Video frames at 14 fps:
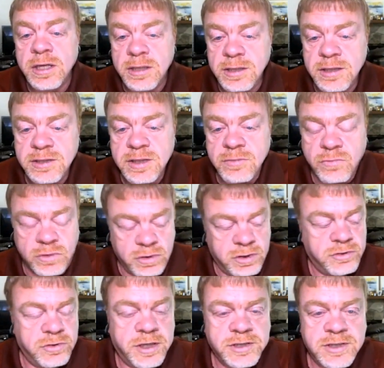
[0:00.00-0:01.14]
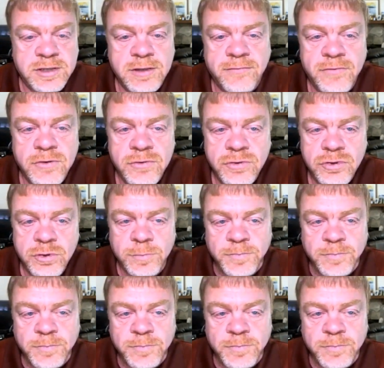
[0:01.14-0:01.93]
Disney will address it in the future.